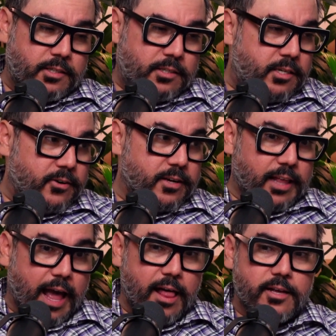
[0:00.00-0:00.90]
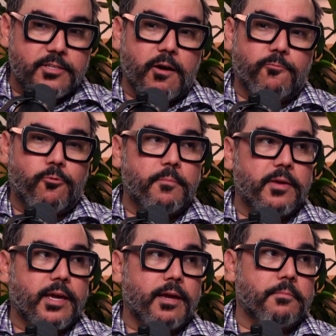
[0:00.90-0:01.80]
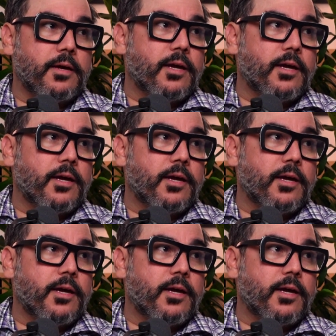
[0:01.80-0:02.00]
here in Dallas of what became